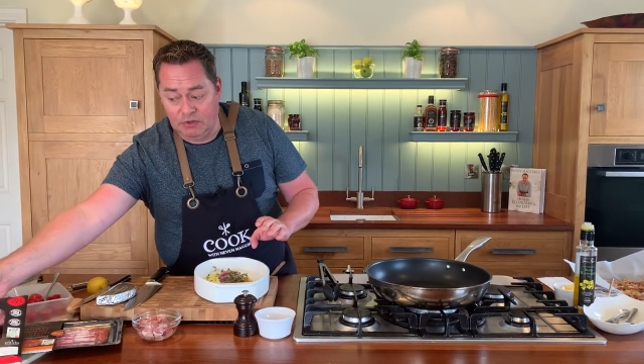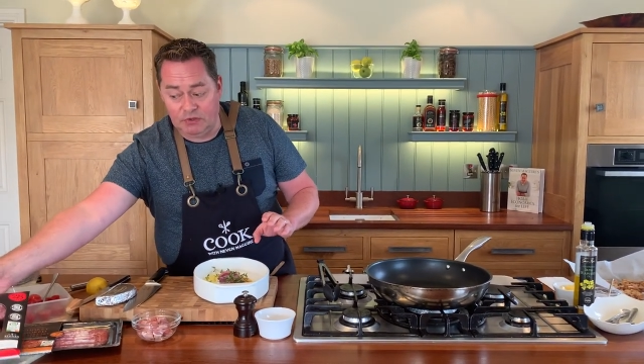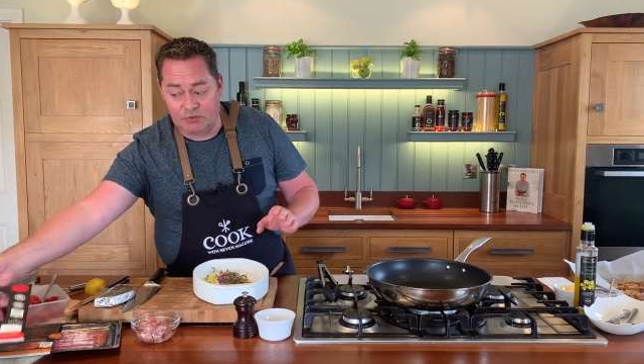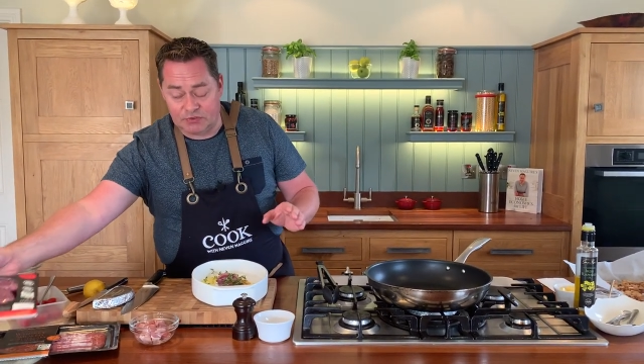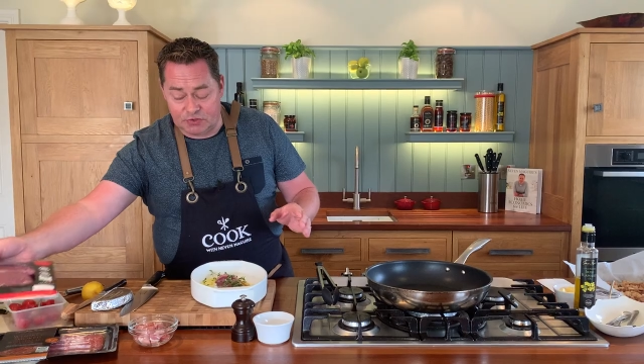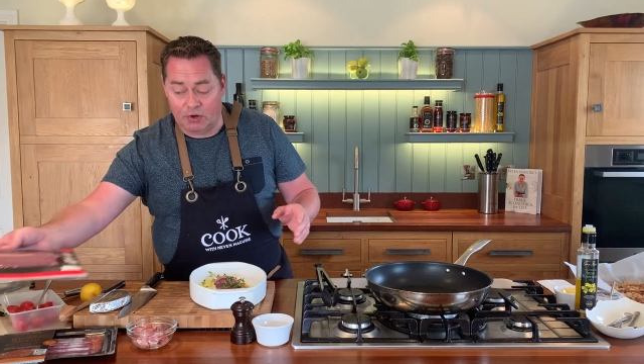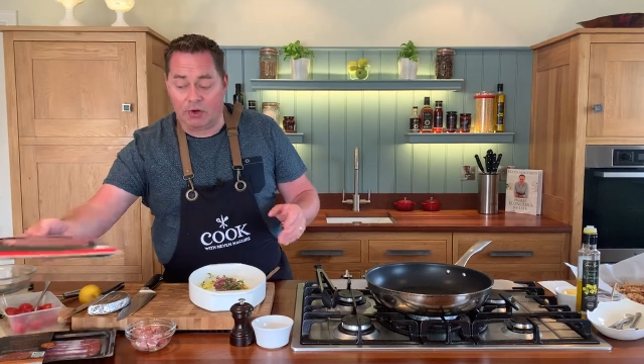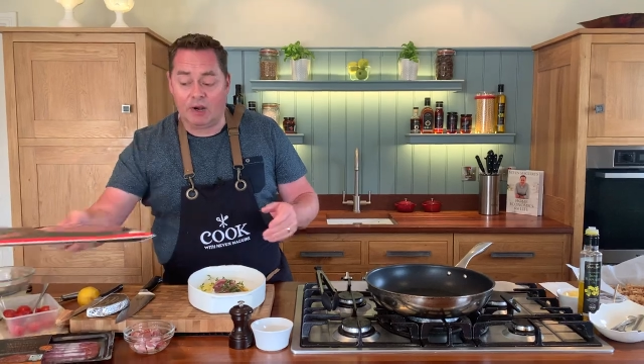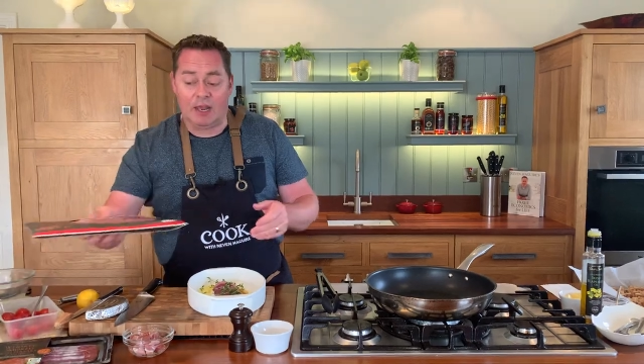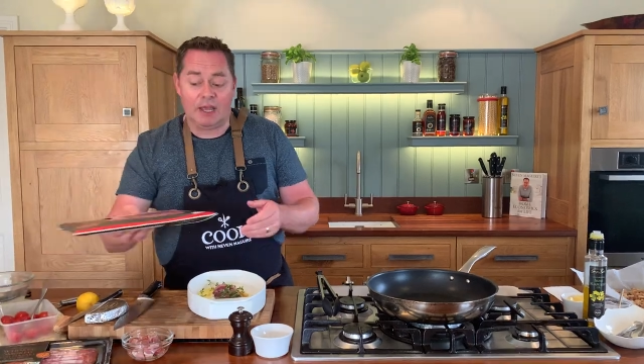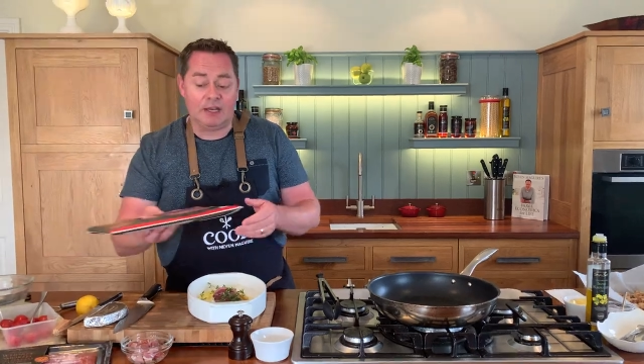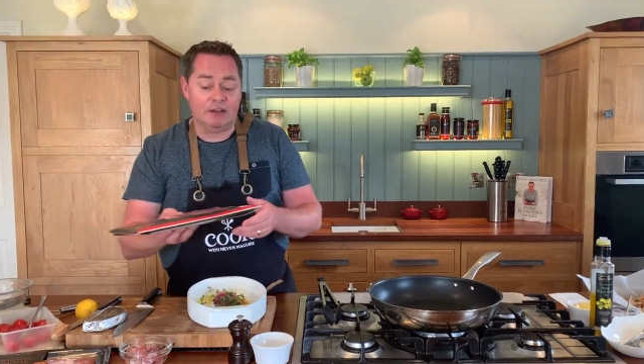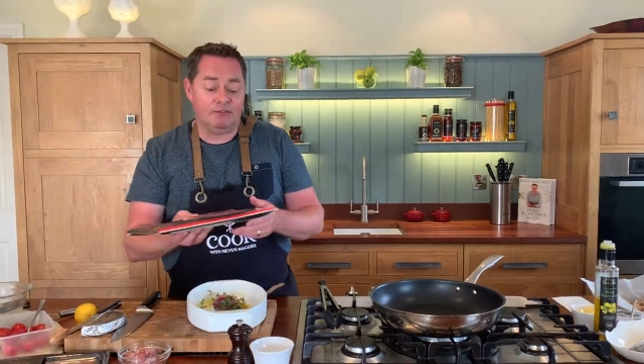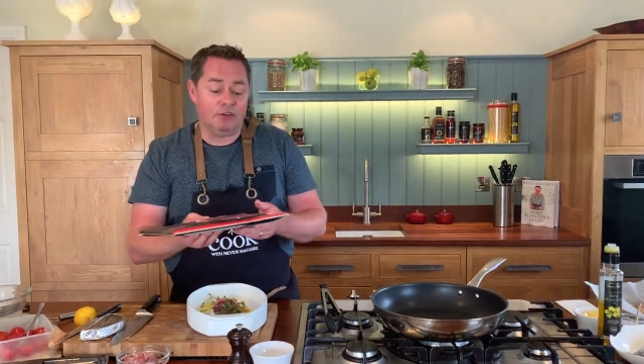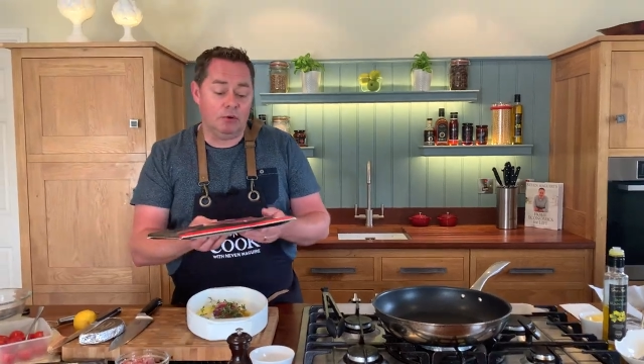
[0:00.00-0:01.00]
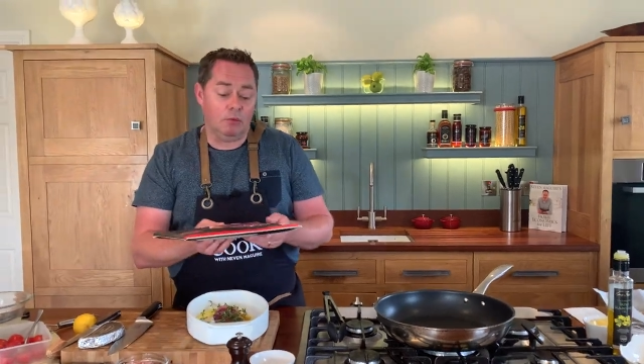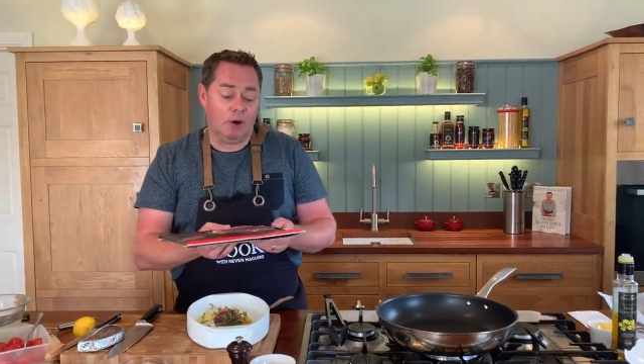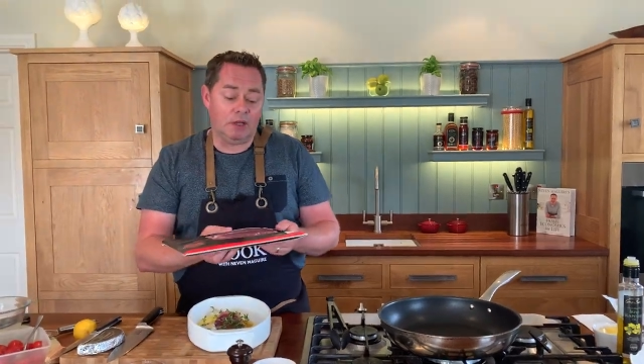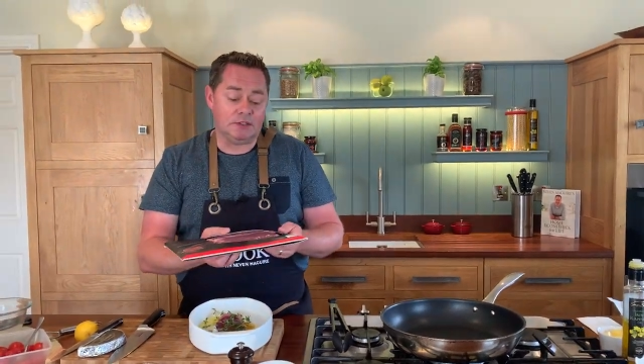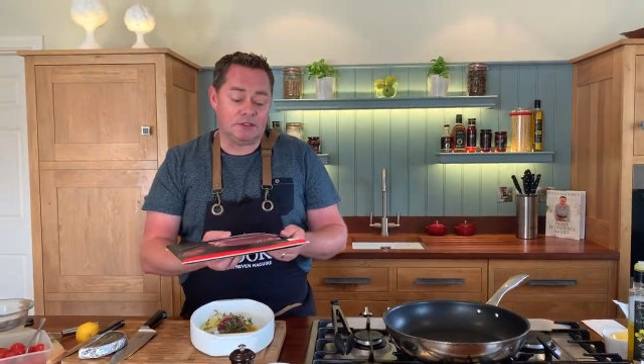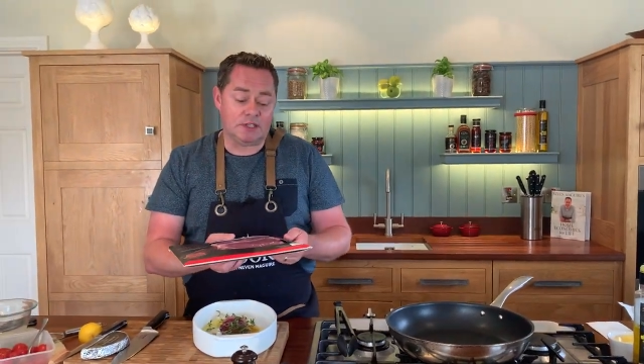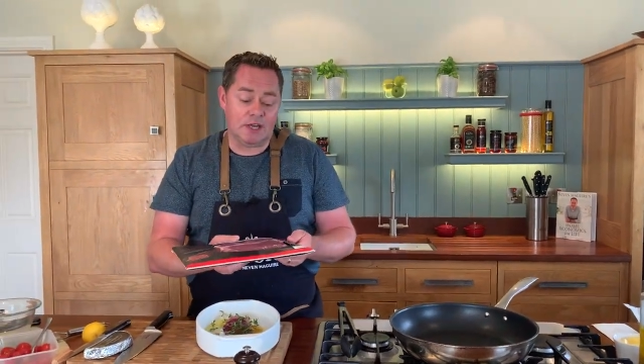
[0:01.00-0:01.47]
sirloin if you
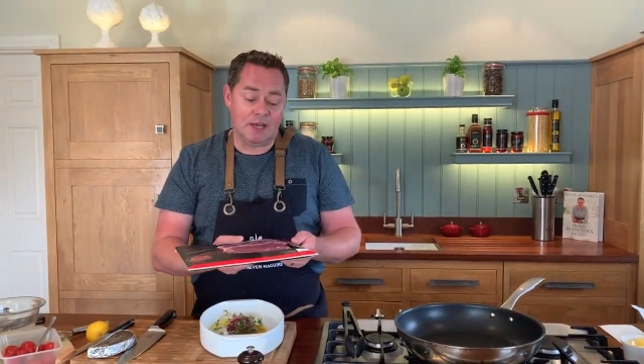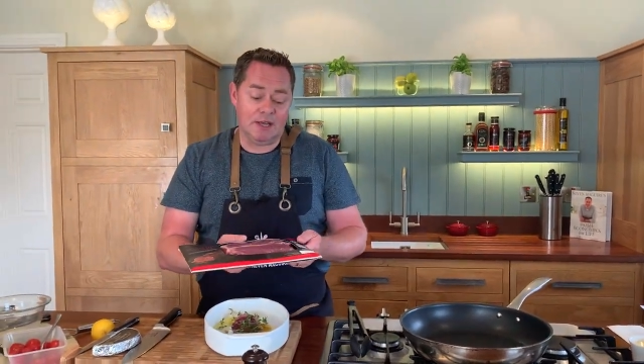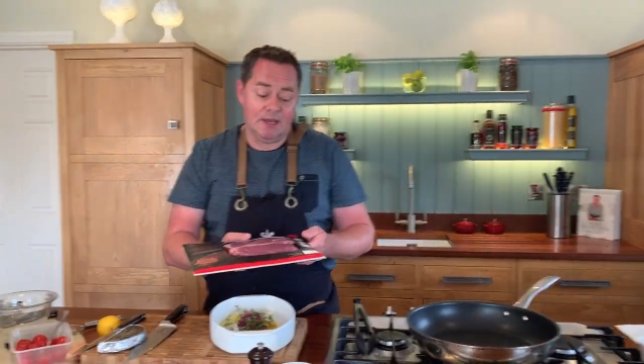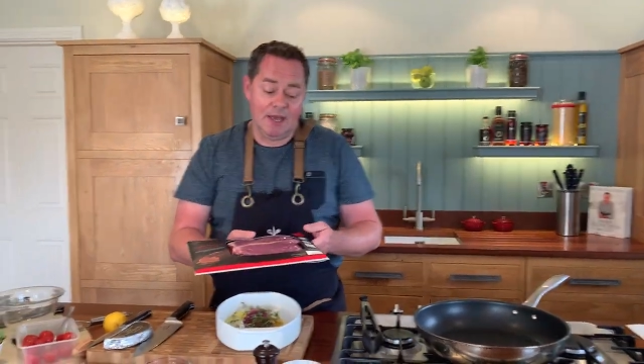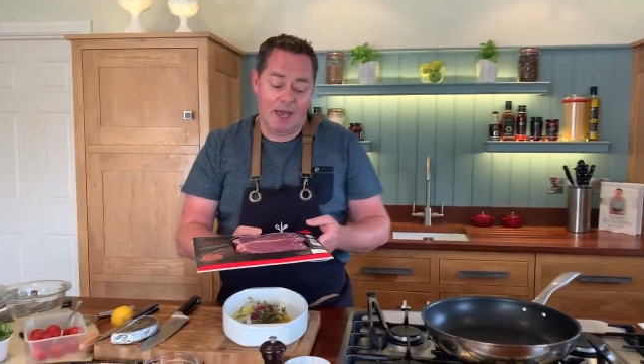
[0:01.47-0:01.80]
want to,